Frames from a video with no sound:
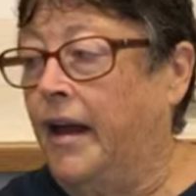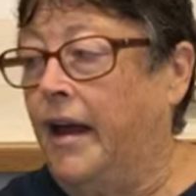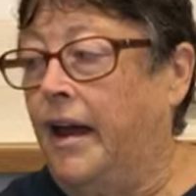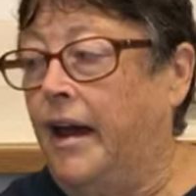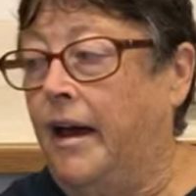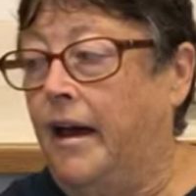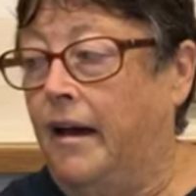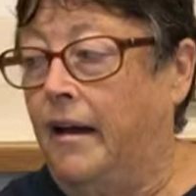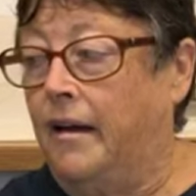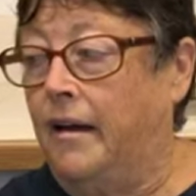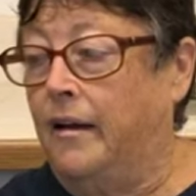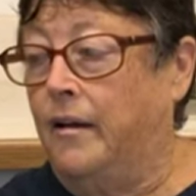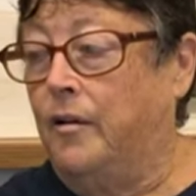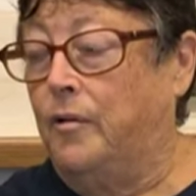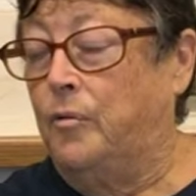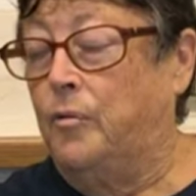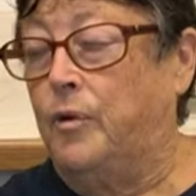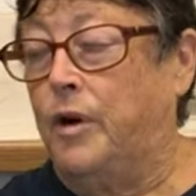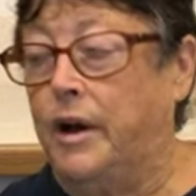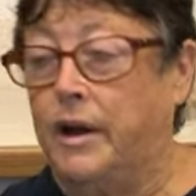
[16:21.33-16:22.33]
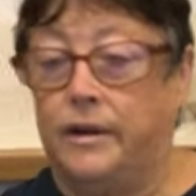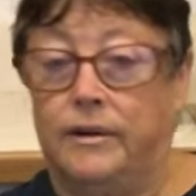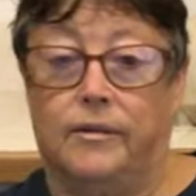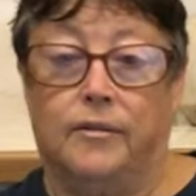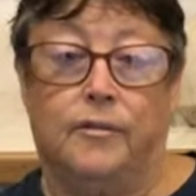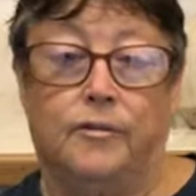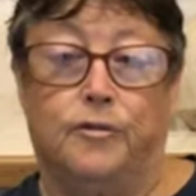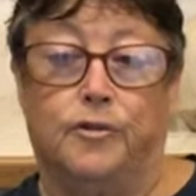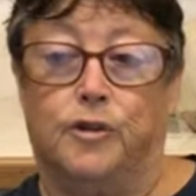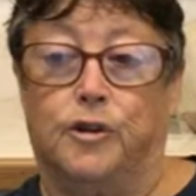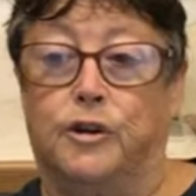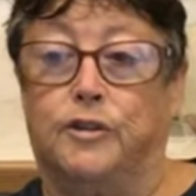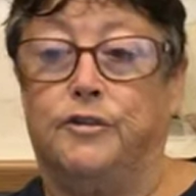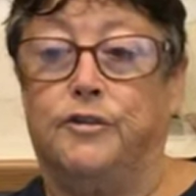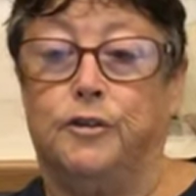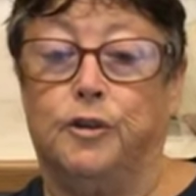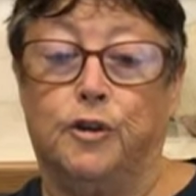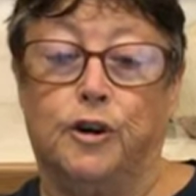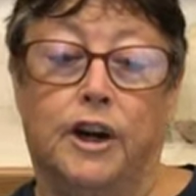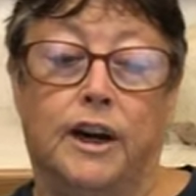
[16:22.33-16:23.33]
uh, one for
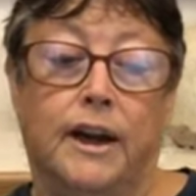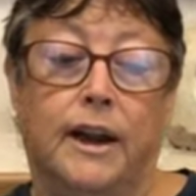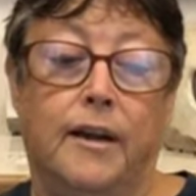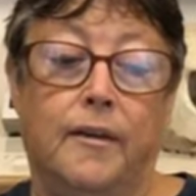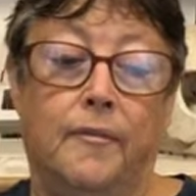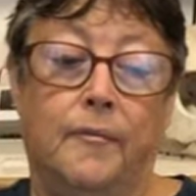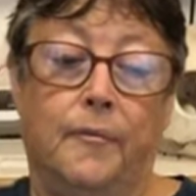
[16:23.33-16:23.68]
Florida,